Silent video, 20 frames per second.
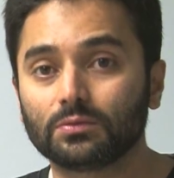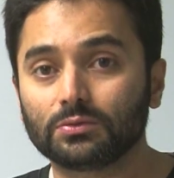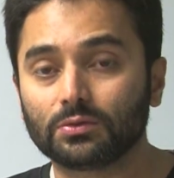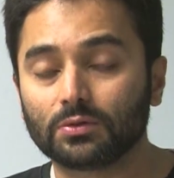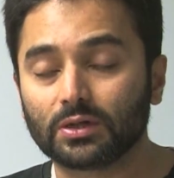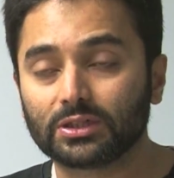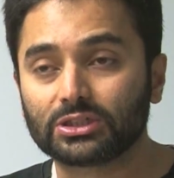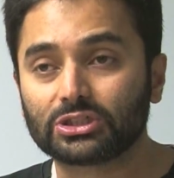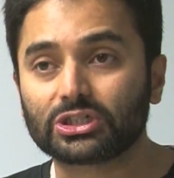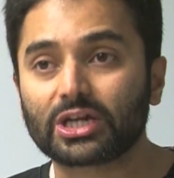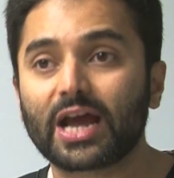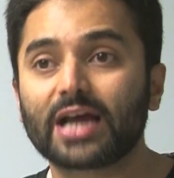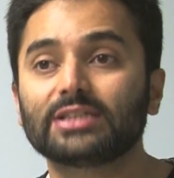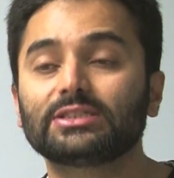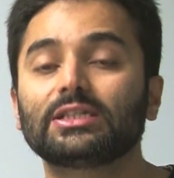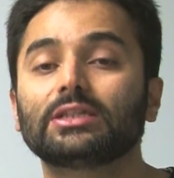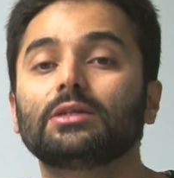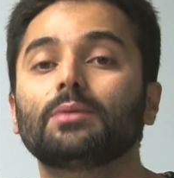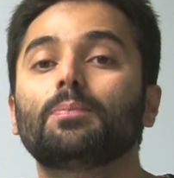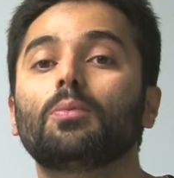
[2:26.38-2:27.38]
a chance
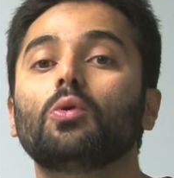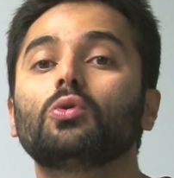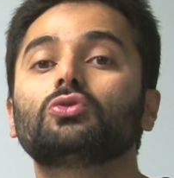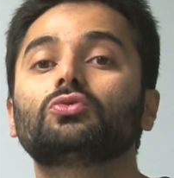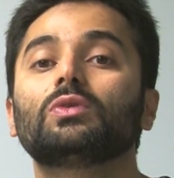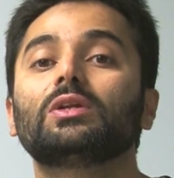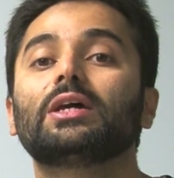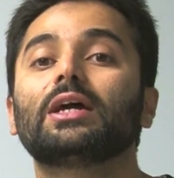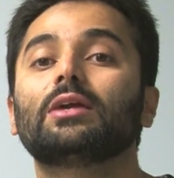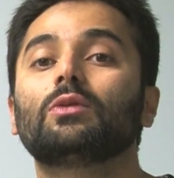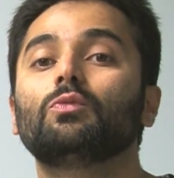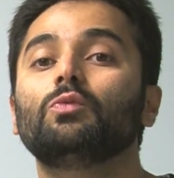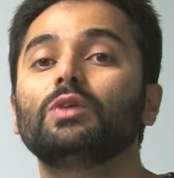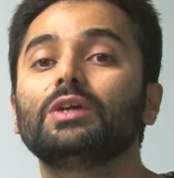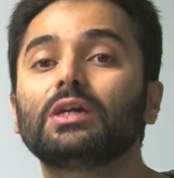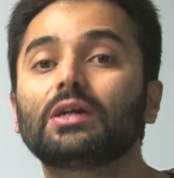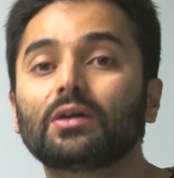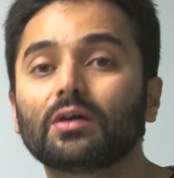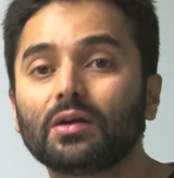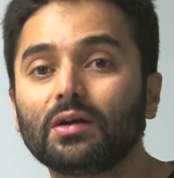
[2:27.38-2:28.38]
that the bones will get
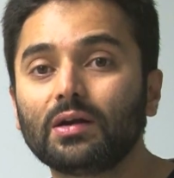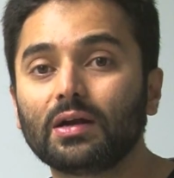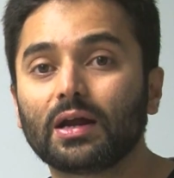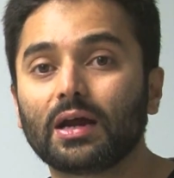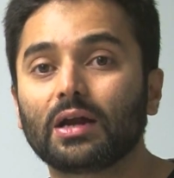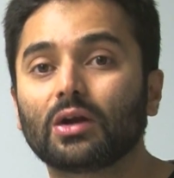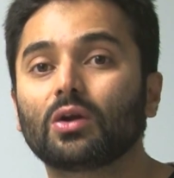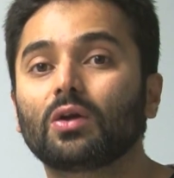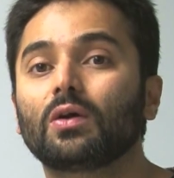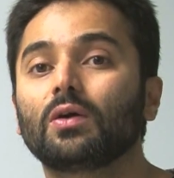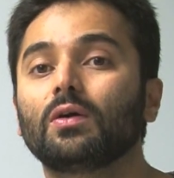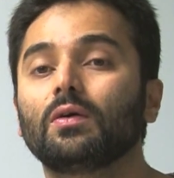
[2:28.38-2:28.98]
weaker and